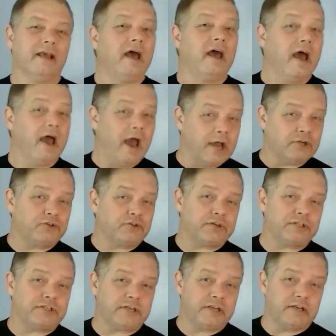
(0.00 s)
As you can see,
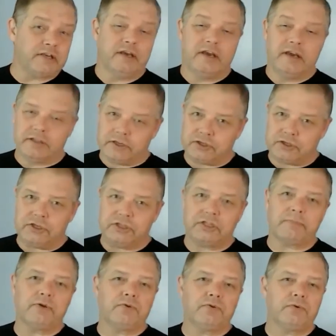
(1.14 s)
the
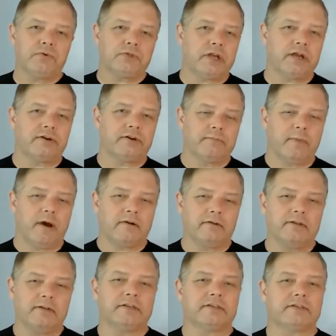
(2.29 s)
GW2 standard model is
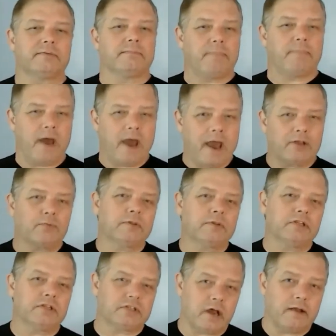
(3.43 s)
packed with
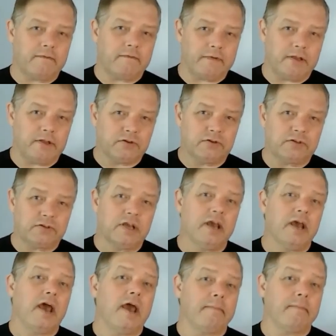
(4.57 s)
design features
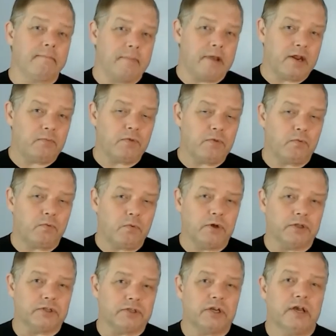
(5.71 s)
and made with woods
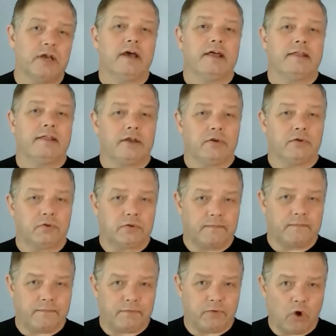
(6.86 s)
that you
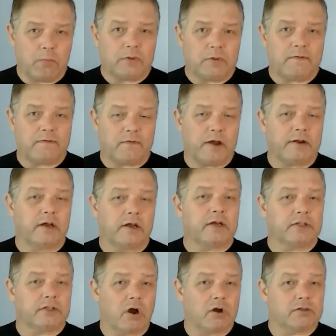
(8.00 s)
normally find on
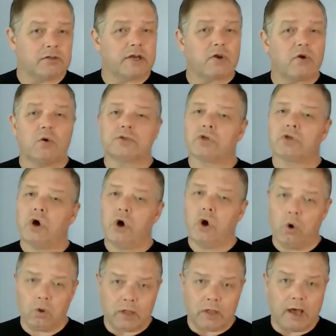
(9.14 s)
guitars that cost a whole
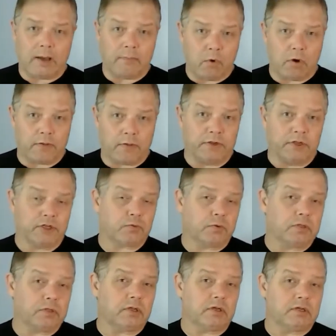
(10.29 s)
lot more than this one
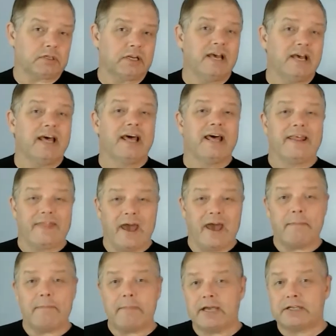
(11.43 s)
does. That
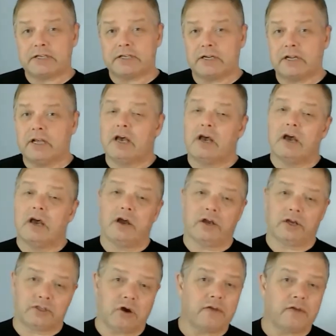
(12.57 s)
makes it a guitar
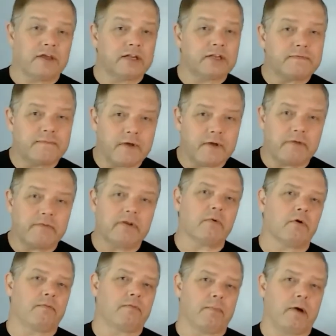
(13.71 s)
that is very worth
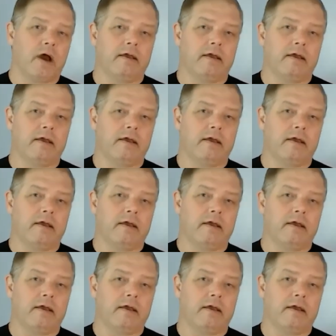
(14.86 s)
buying.